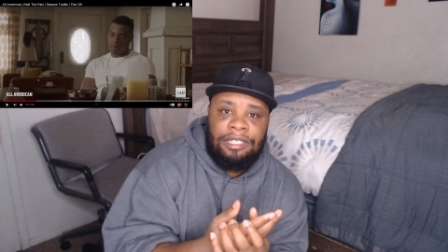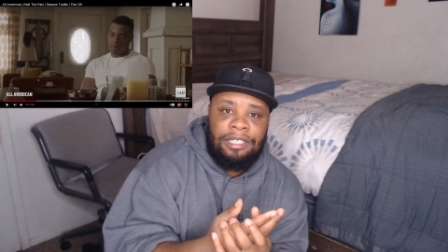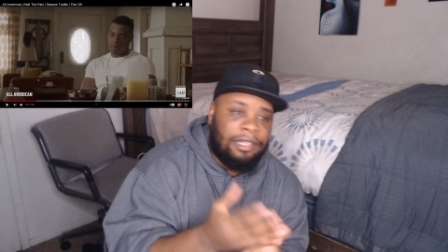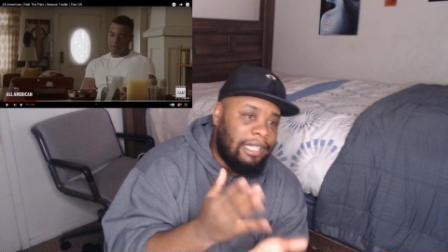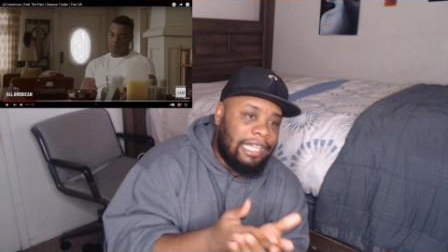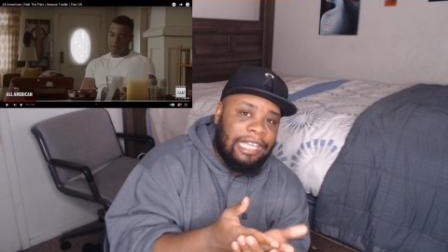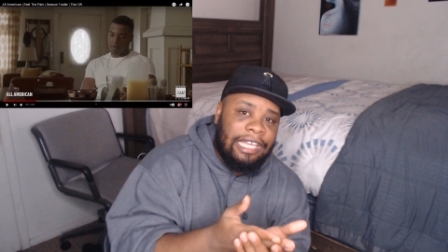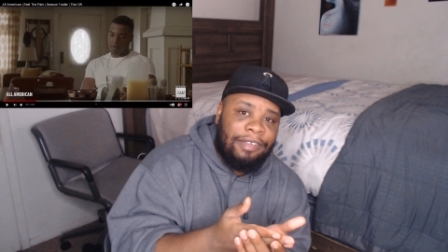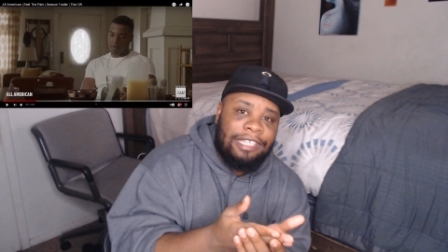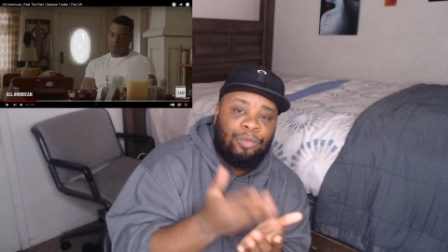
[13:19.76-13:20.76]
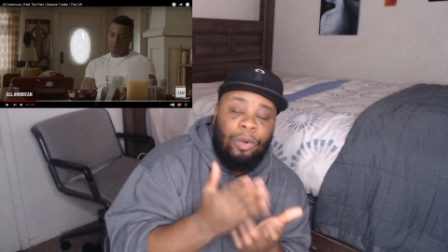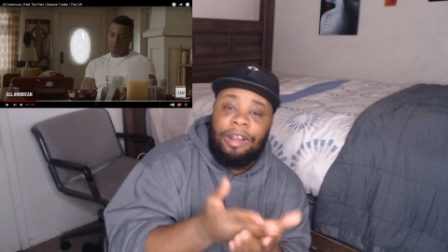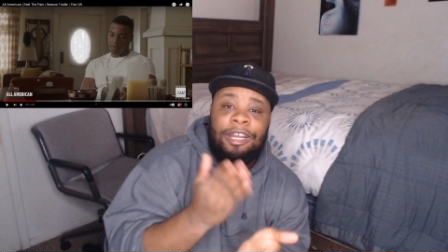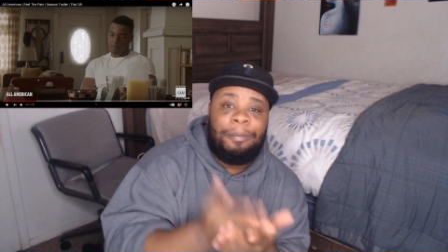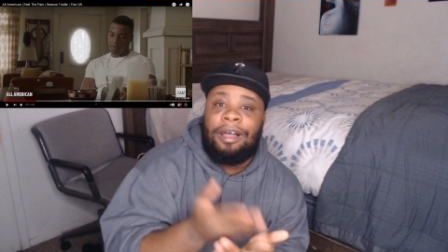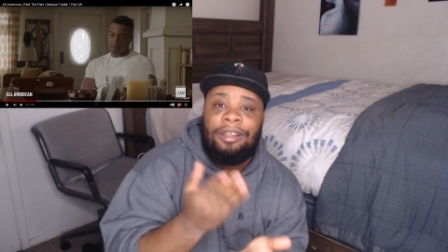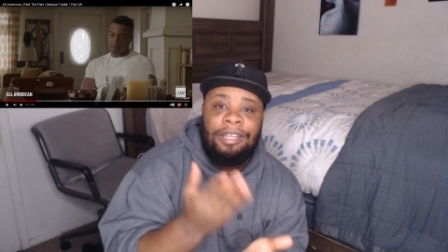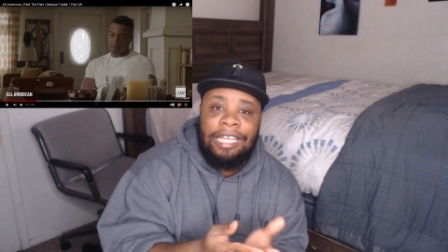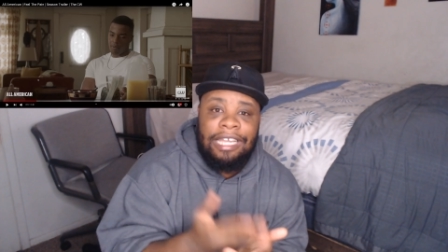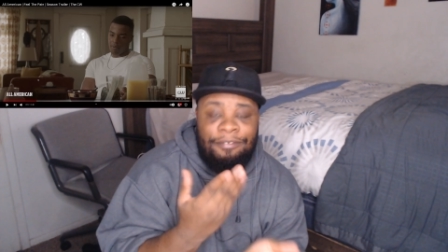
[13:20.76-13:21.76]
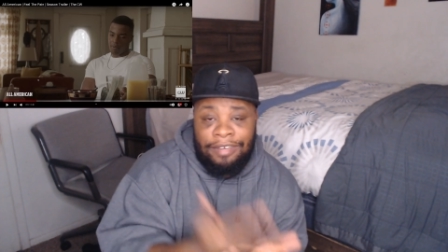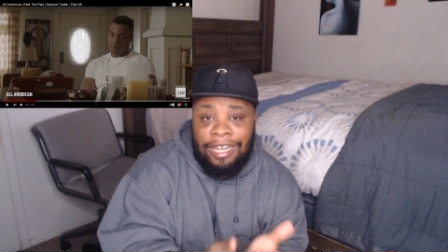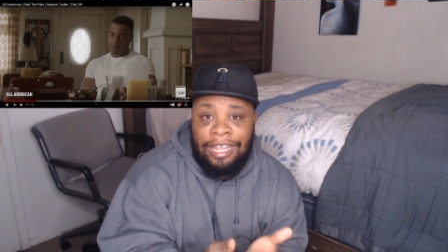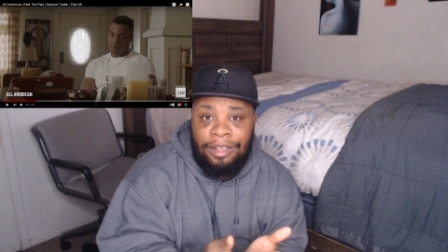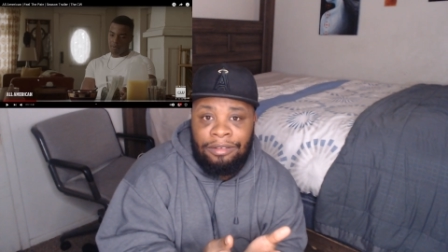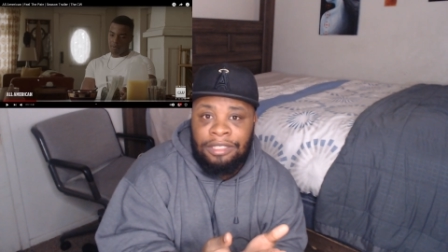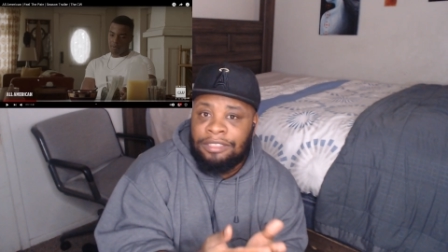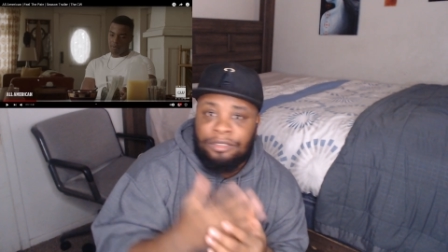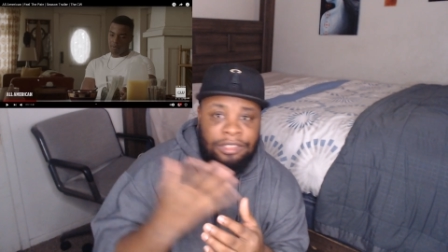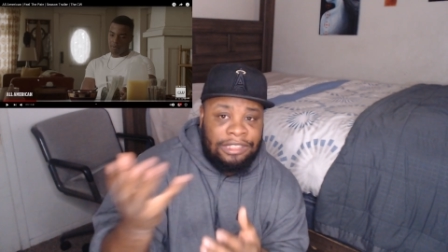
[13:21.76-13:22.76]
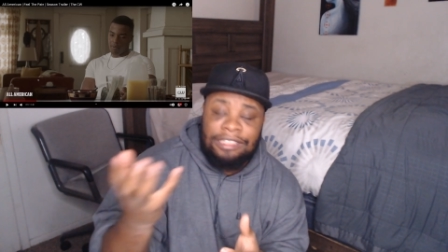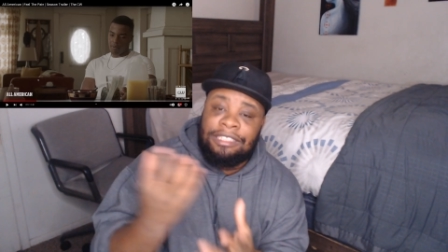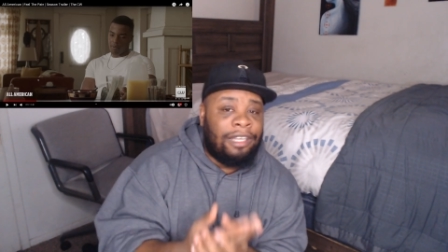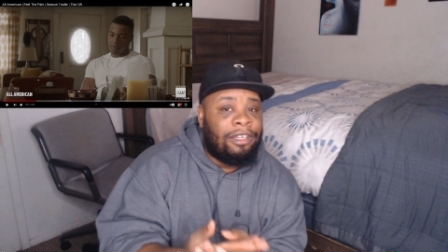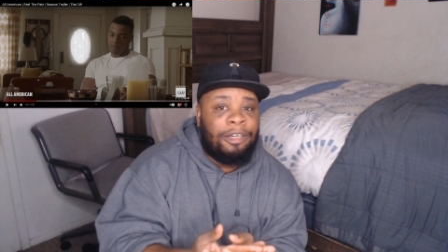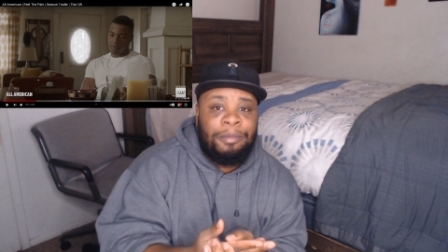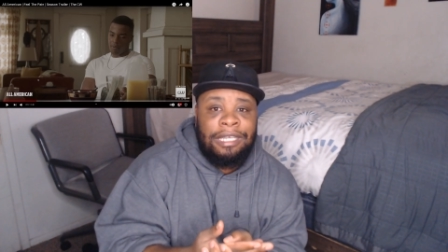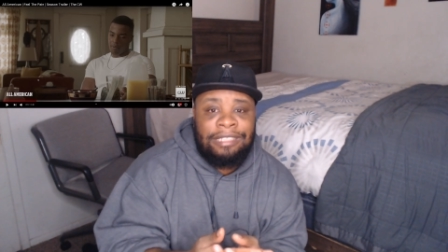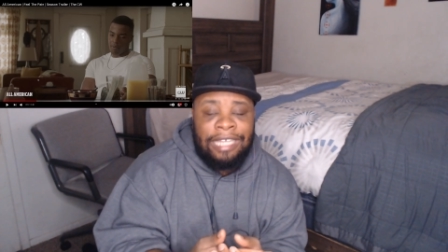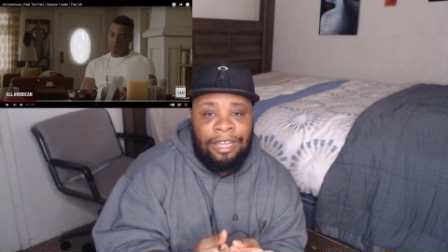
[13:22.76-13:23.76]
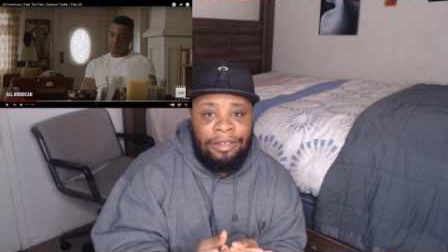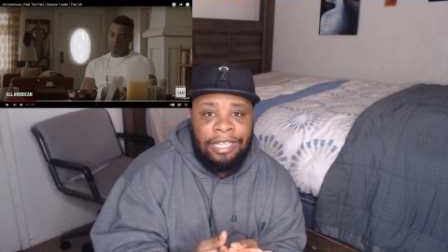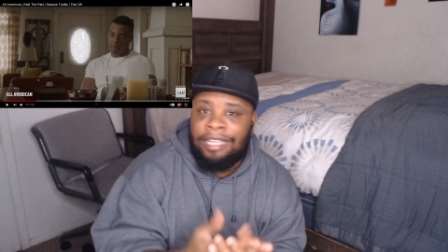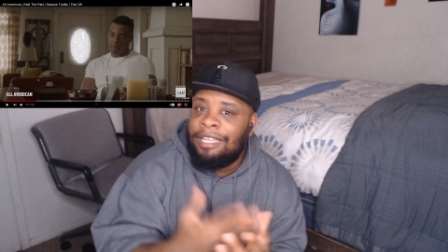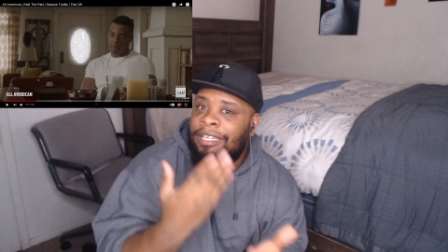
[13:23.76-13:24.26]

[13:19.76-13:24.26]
Liv, he's worried about Liv now, so she's not gonna be his outlet.